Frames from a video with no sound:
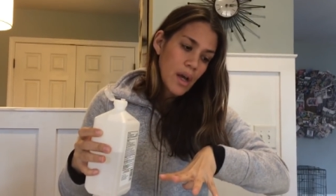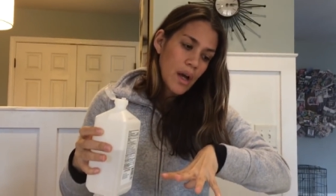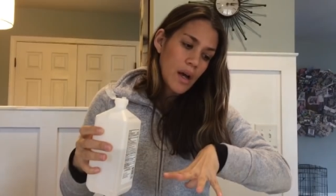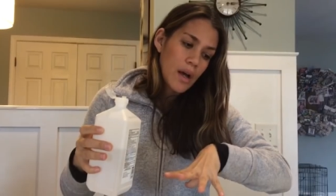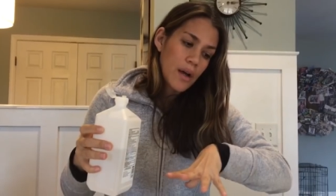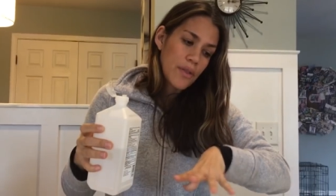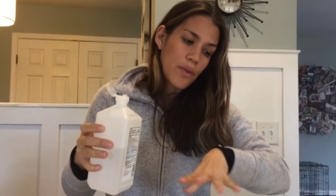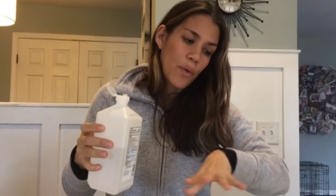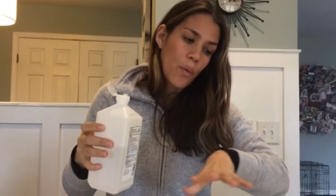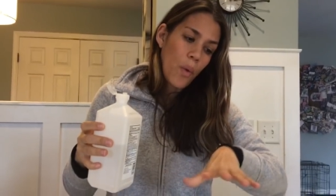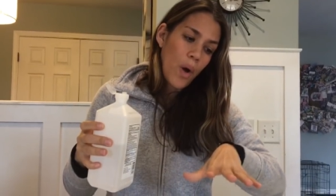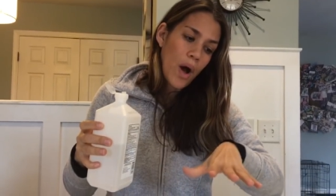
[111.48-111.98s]

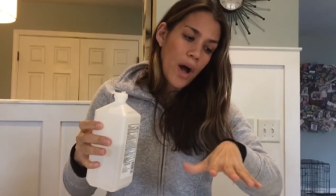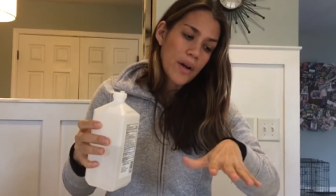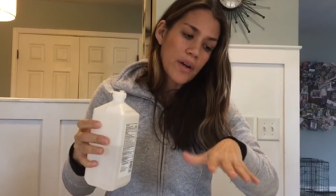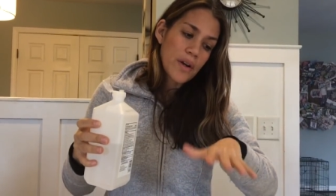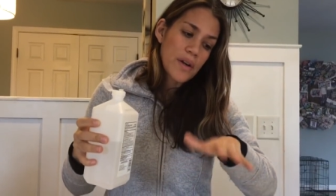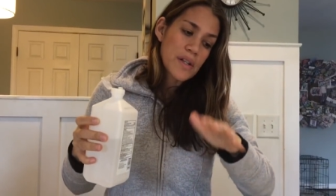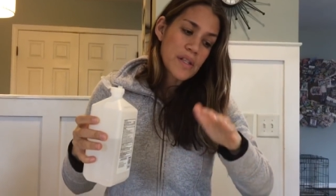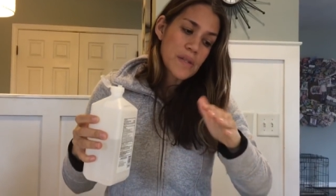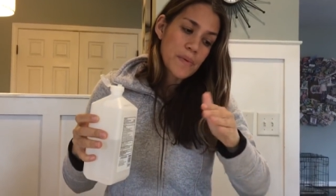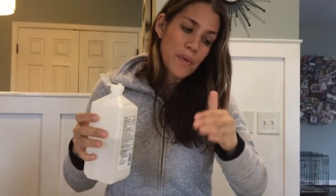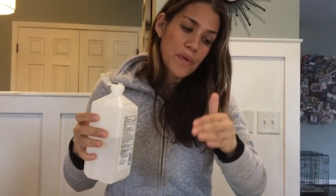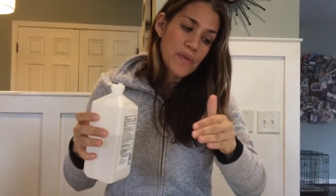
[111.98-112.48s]
Uh, the water
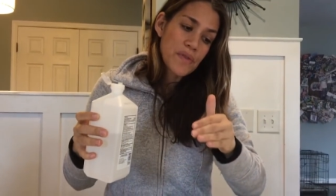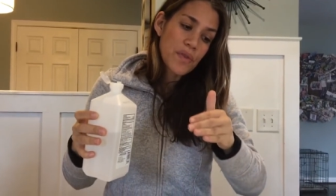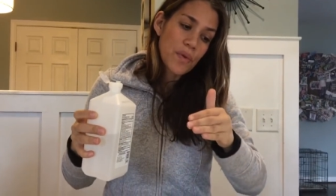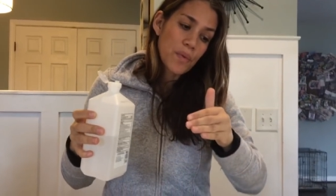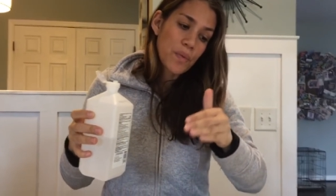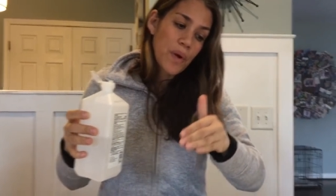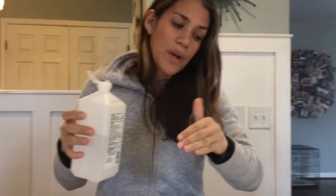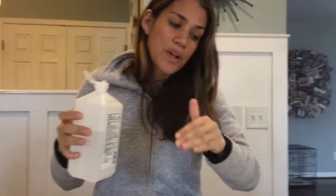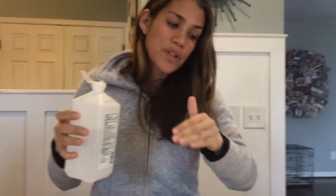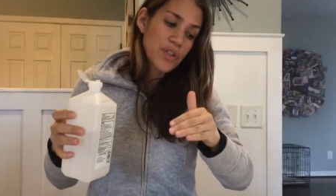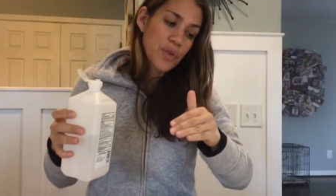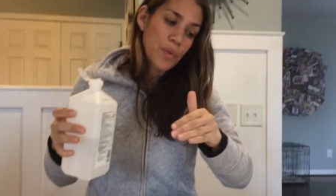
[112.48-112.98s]
is supposed to
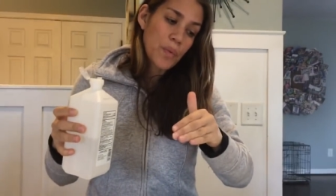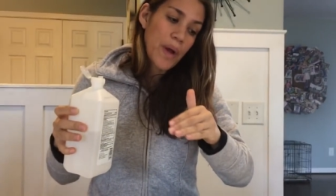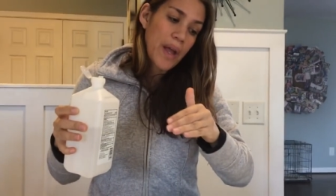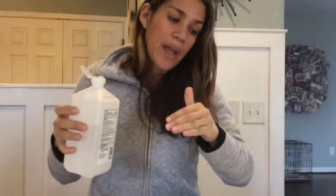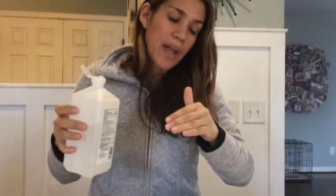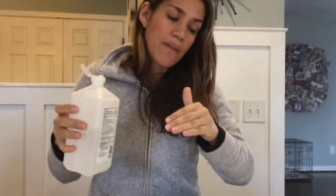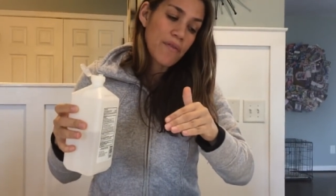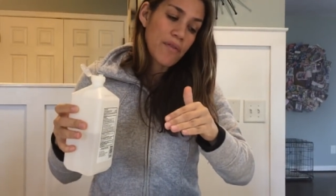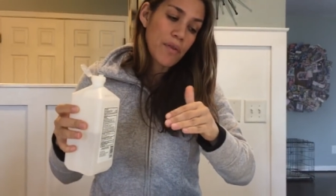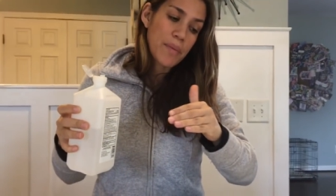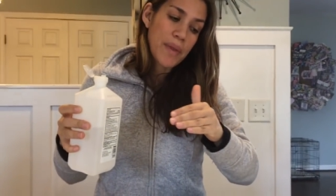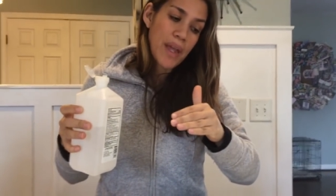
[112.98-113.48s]
rush
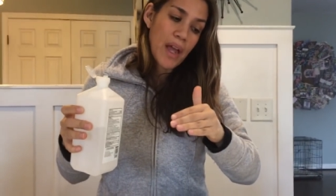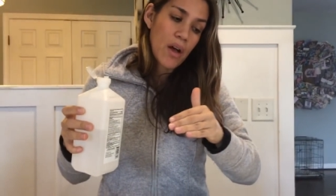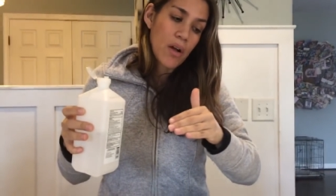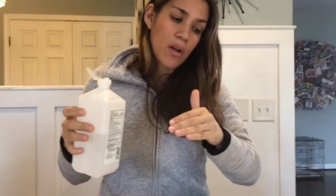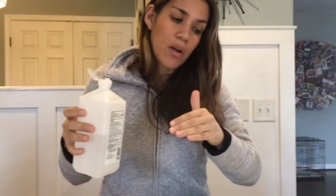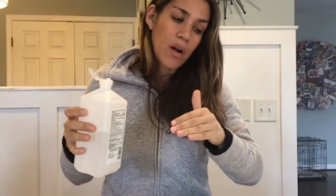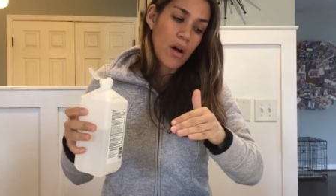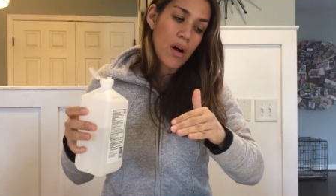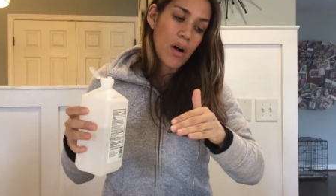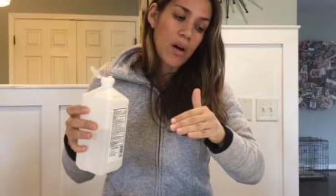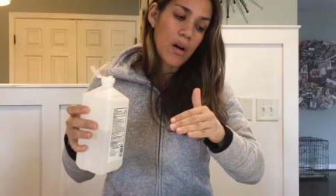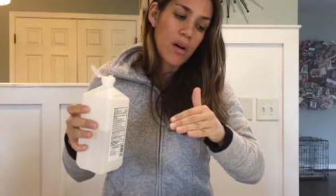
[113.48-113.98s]
away from the
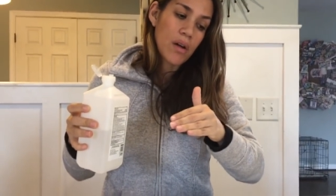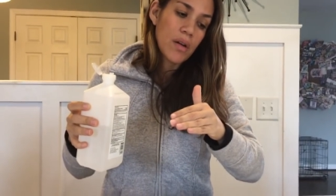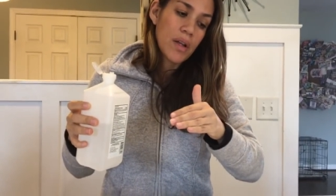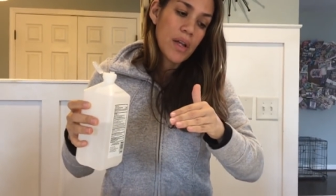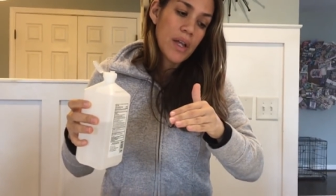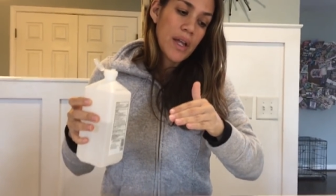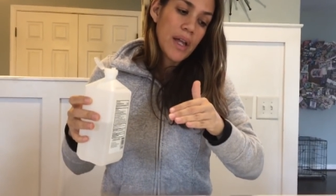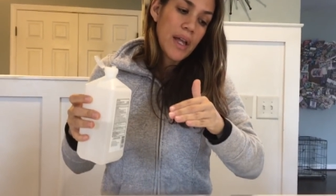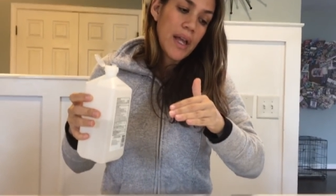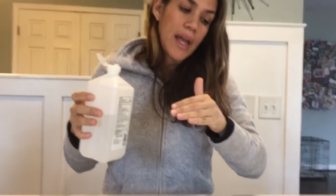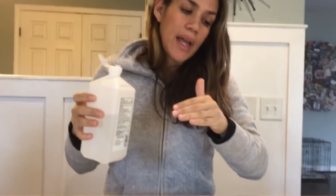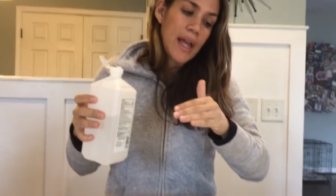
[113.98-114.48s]
alcohol
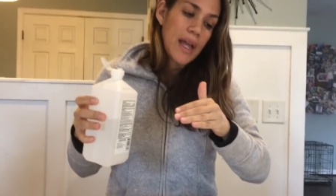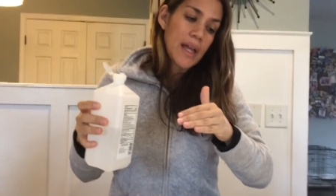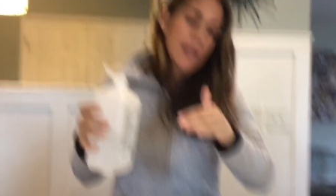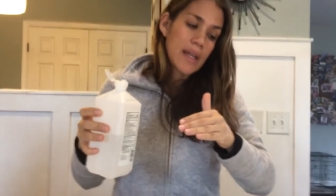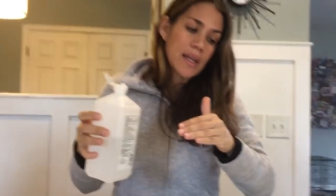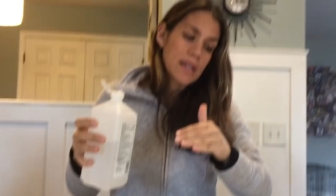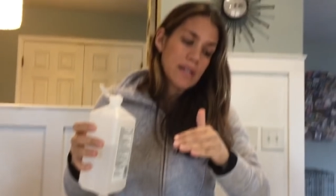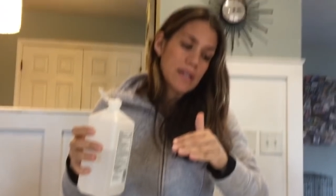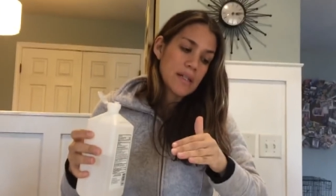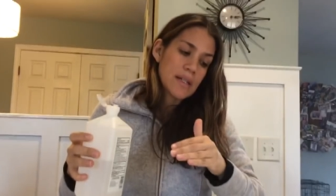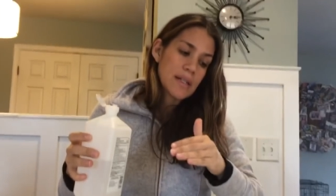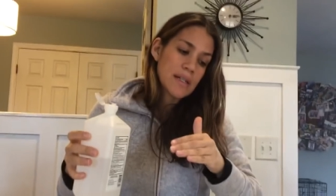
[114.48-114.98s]

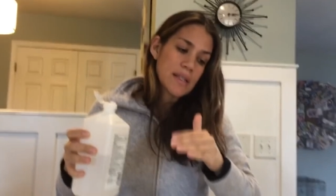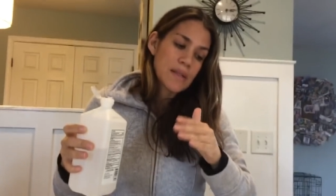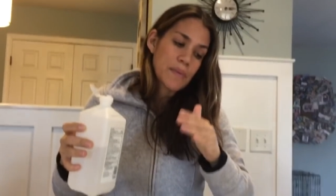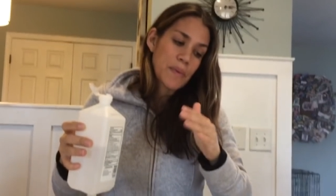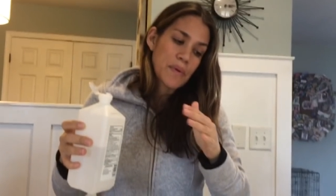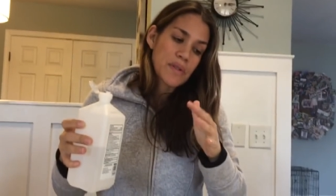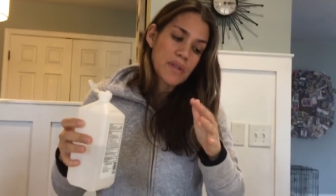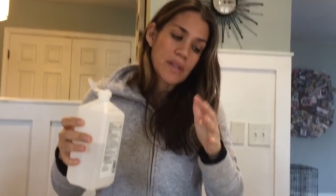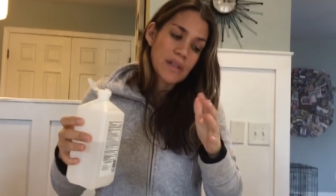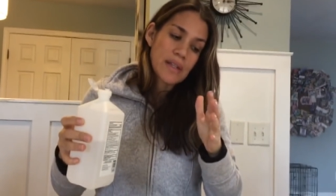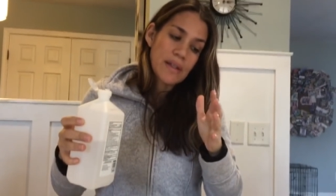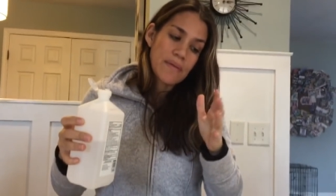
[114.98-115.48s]
and it's
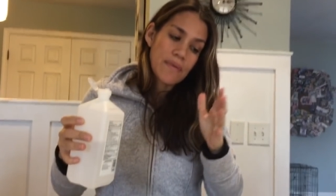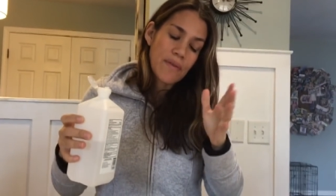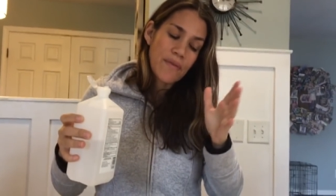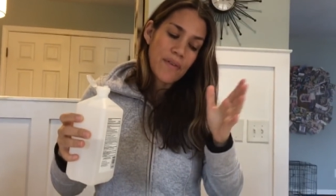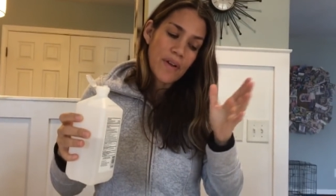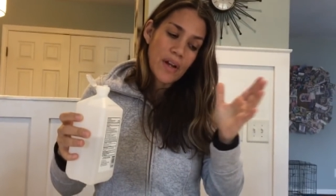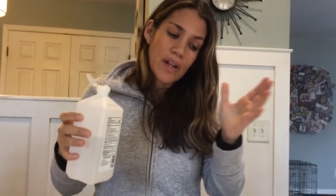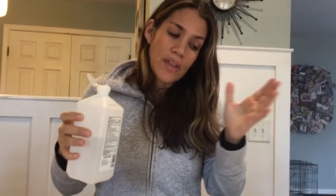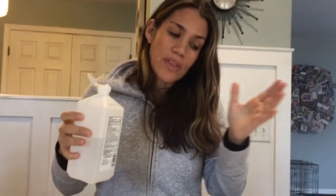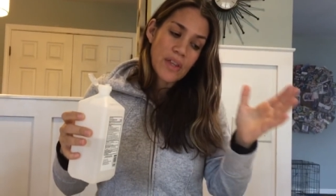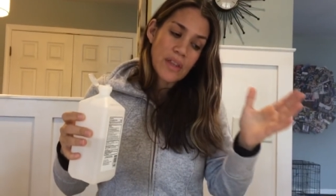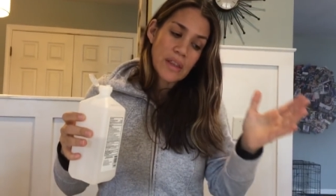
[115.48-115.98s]
supposed to leave a
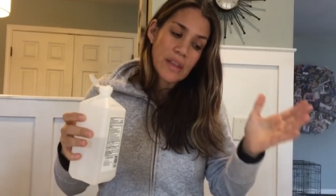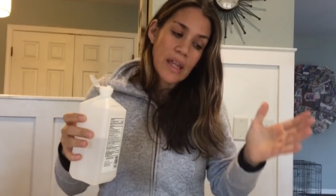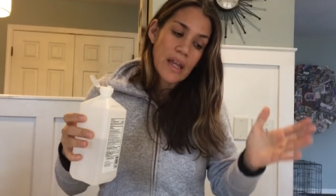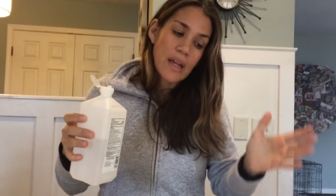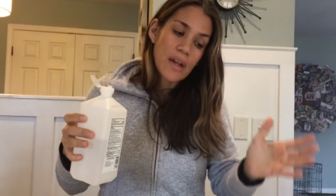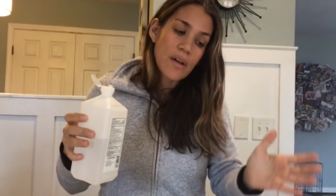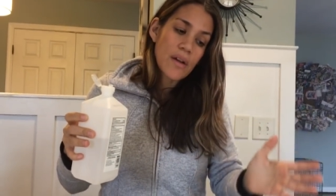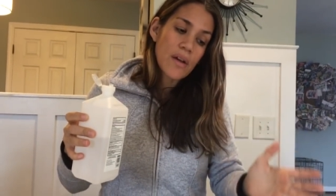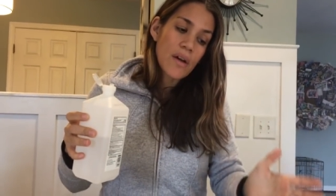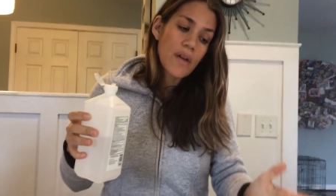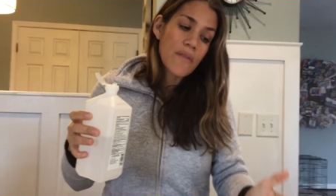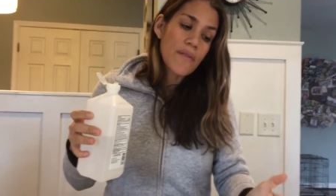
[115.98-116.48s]
very thin
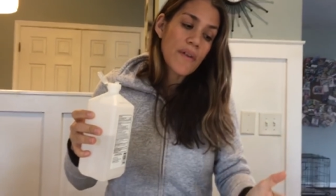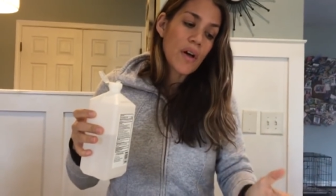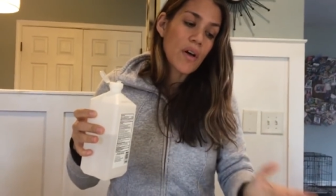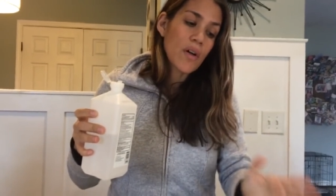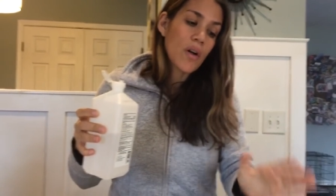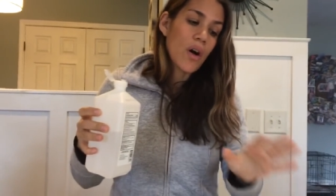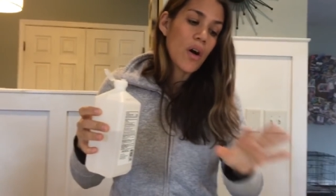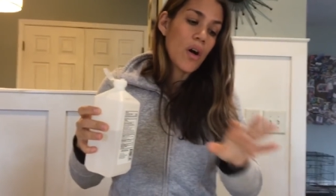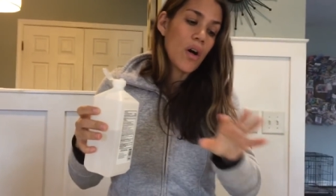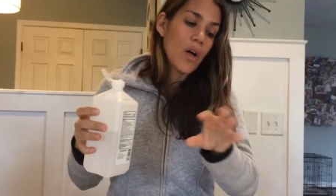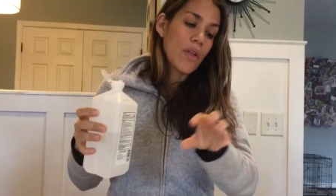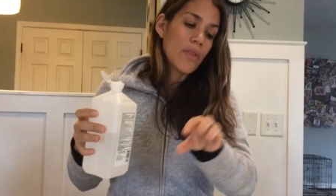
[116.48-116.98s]
layer of
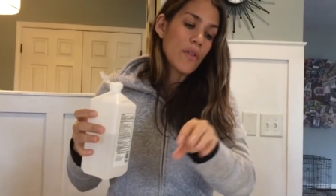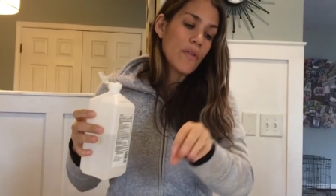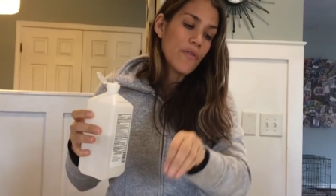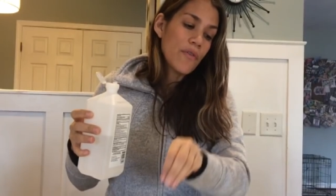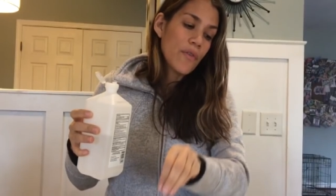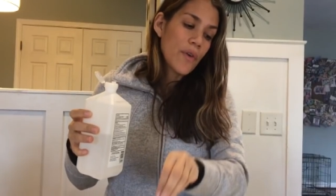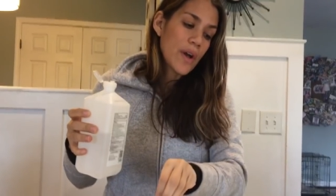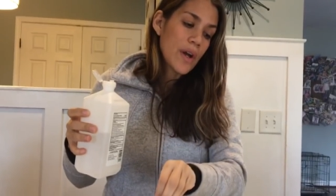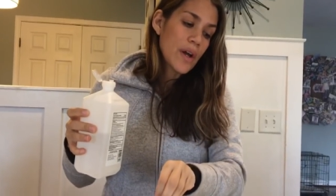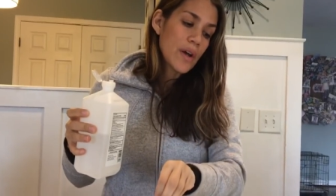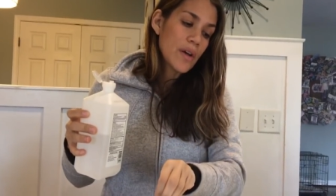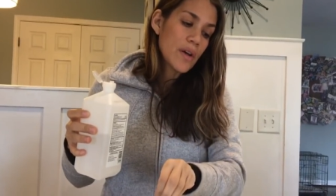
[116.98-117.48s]
alcohol on the
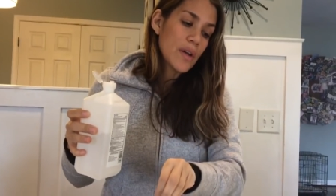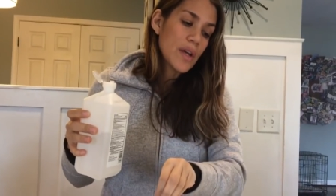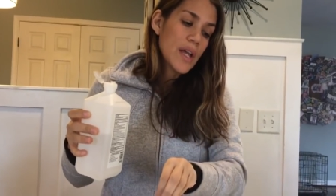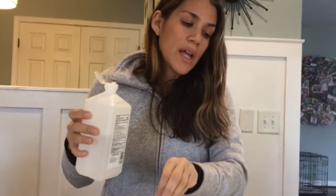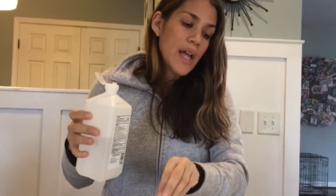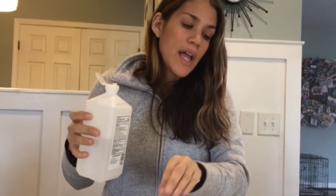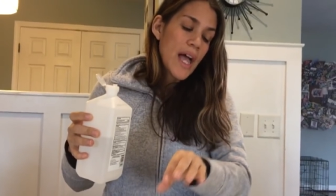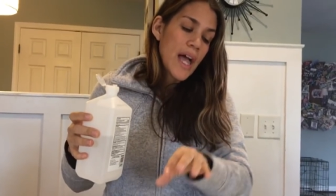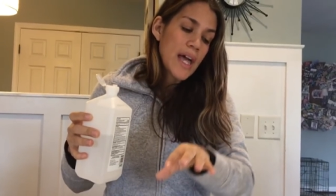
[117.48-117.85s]
foil.